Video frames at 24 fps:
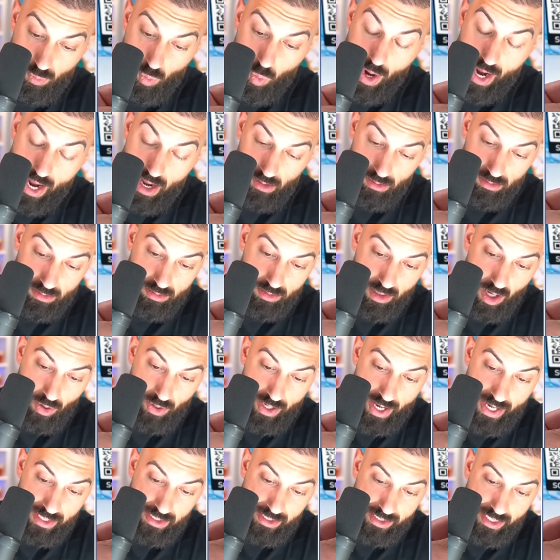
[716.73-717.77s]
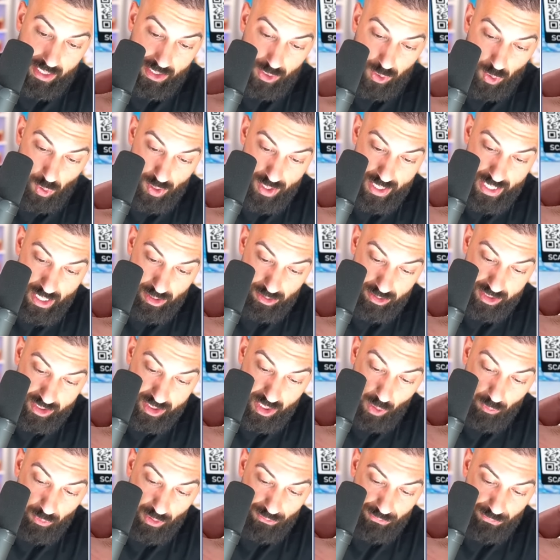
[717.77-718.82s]
Wow. Okay, Scizor Neo
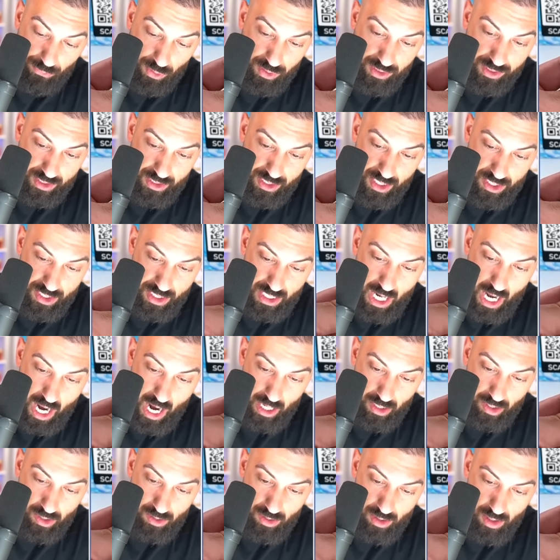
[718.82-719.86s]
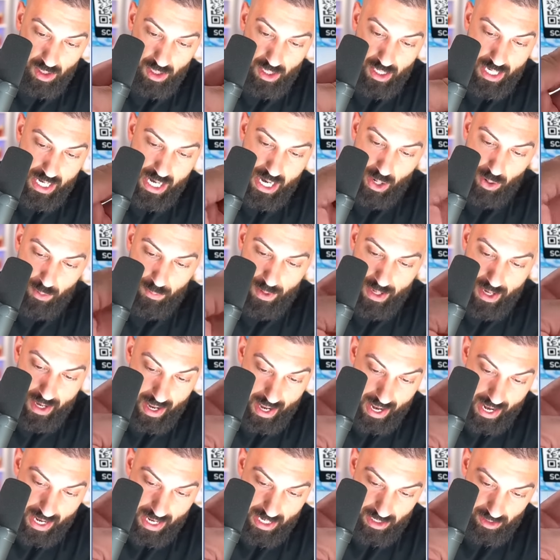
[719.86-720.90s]
Discovery First Edition Hollow near mint
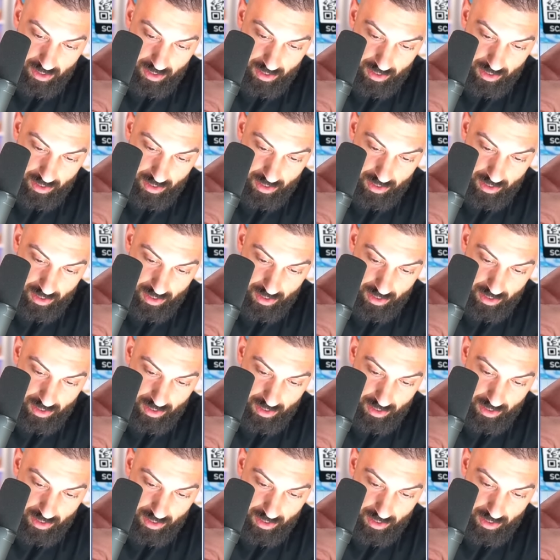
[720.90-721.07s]
eight.